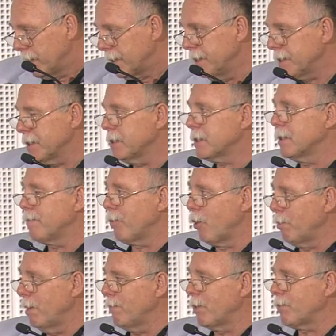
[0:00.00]
This is the
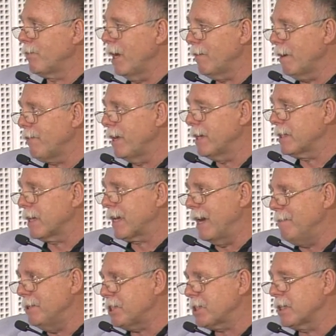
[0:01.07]
problem what we have. I think the
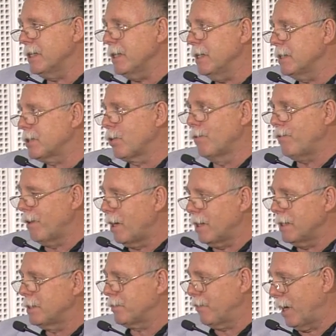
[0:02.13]
chemistry is so
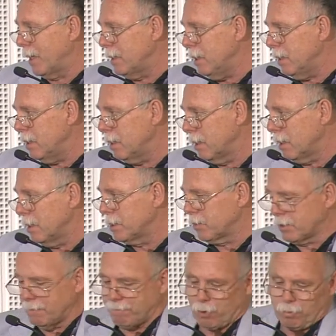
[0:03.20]
far is fine. It's
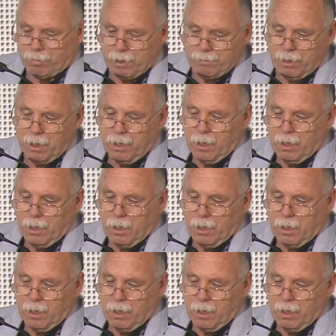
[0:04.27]
not a problem.